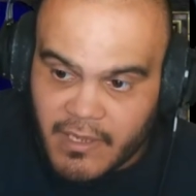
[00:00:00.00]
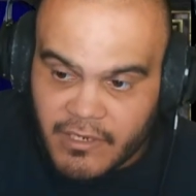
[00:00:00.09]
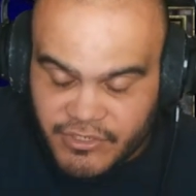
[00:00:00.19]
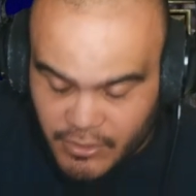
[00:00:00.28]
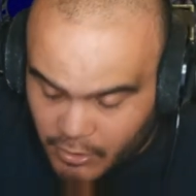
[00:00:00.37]

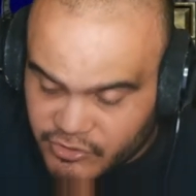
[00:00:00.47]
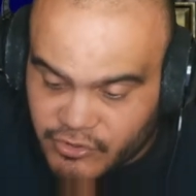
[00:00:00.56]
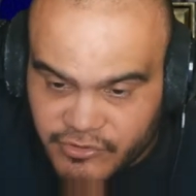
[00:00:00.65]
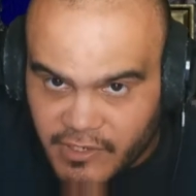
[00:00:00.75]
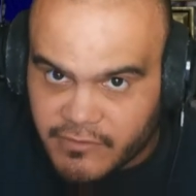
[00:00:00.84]
She
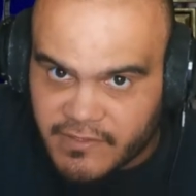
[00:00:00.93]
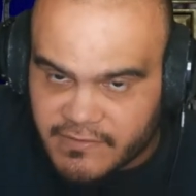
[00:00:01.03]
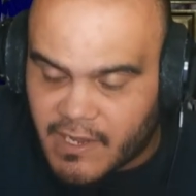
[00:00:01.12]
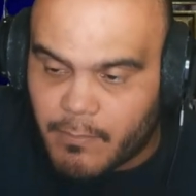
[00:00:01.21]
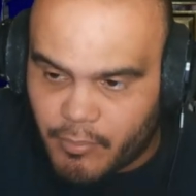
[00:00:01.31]
also sells the
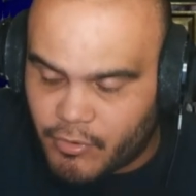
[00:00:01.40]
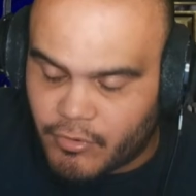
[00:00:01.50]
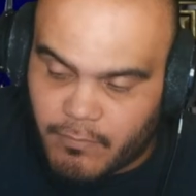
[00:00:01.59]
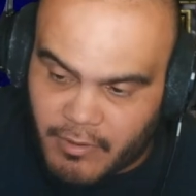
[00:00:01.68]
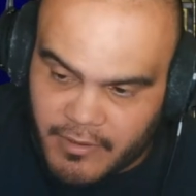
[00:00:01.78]
town
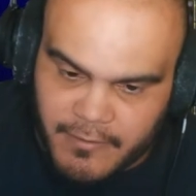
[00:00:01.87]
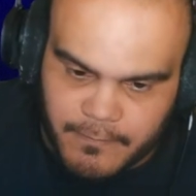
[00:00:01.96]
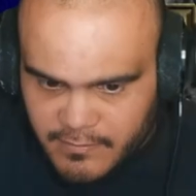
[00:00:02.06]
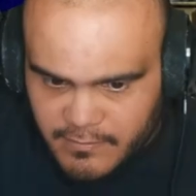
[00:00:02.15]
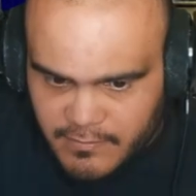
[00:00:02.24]
portal book.
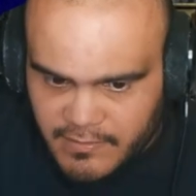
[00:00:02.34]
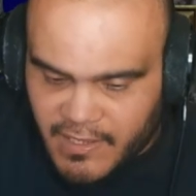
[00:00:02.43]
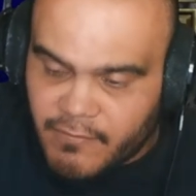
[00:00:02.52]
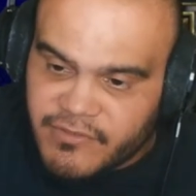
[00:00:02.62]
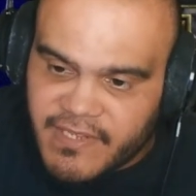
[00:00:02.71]

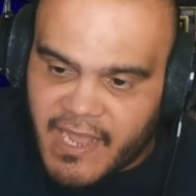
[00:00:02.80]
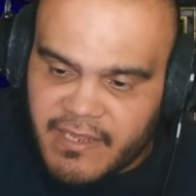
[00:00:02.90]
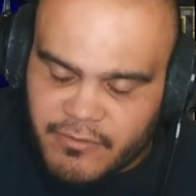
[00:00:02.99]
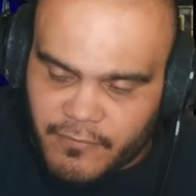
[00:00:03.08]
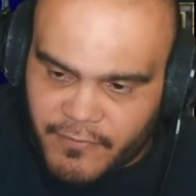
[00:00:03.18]
Levels
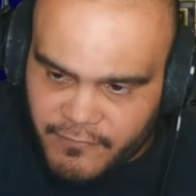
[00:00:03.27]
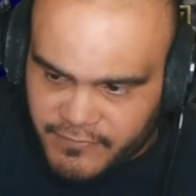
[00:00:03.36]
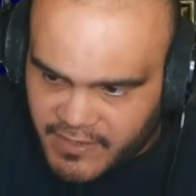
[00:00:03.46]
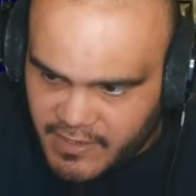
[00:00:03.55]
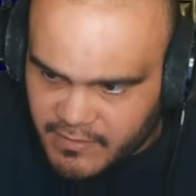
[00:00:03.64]
9 through
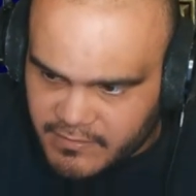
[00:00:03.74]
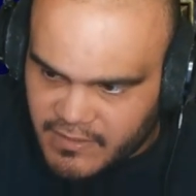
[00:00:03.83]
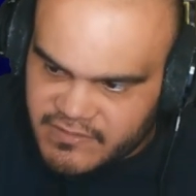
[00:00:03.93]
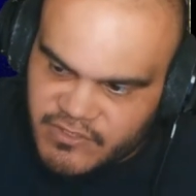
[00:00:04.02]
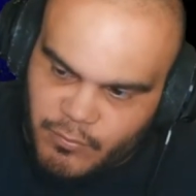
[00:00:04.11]
15,
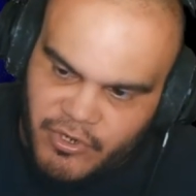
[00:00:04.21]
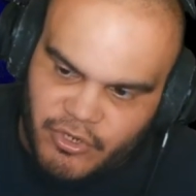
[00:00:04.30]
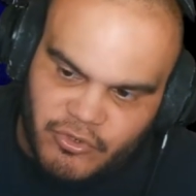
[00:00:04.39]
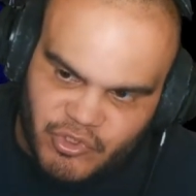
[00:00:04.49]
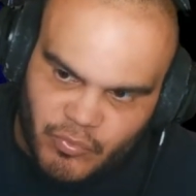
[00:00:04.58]
this is where
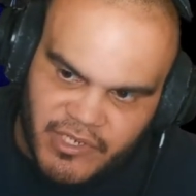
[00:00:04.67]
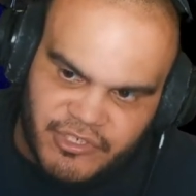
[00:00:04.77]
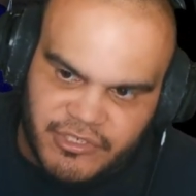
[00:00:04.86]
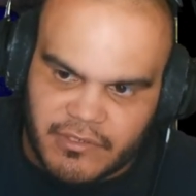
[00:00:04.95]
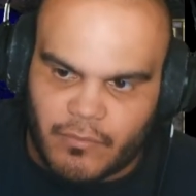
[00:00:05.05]
you
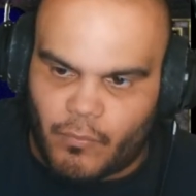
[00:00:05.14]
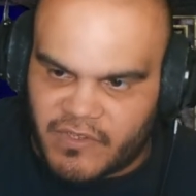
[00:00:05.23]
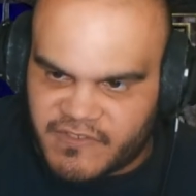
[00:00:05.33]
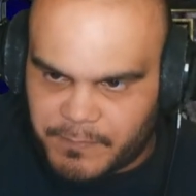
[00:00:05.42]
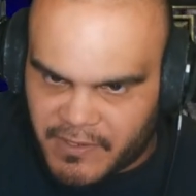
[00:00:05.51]
switch
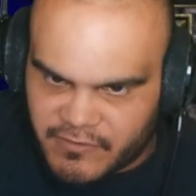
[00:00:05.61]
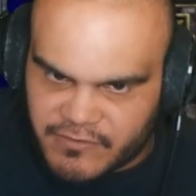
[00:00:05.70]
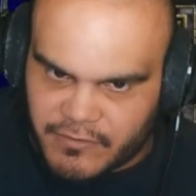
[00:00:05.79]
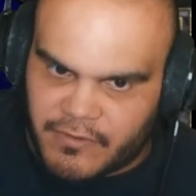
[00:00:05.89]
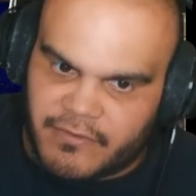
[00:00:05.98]
what
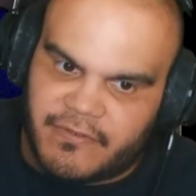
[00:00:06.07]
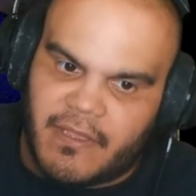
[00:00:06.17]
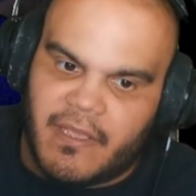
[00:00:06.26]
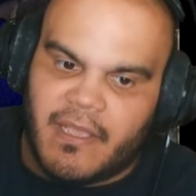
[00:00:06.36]
spells to use.